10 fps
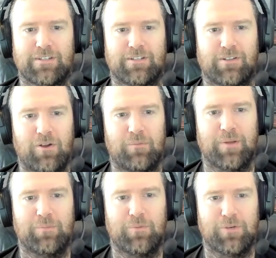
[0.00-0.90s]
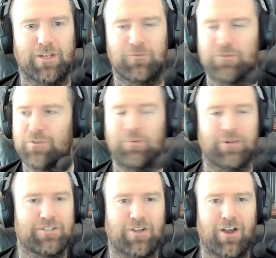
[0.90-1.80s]
seen a lot of people get
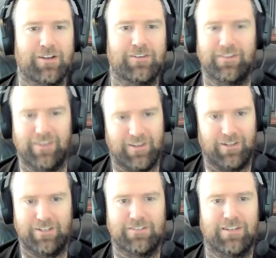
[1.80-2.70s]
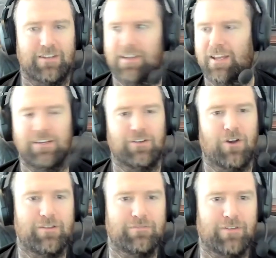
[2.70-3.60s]
super excited that like you said, they're getting
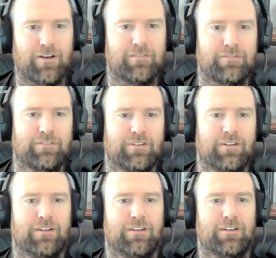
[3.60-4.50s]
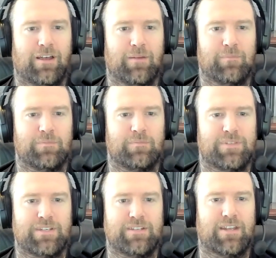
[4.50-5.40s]
95
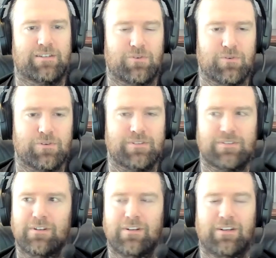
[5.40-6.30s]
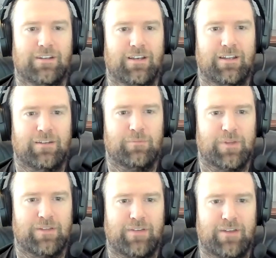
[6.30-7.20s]
CSAT scores,
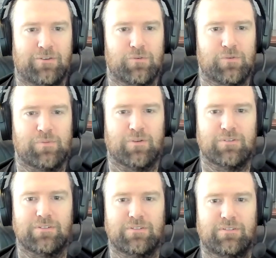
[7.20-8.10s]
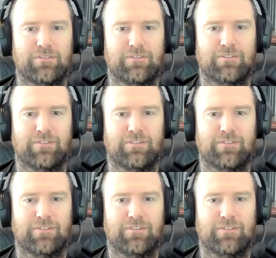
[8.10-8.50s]
but they've had 2 responses.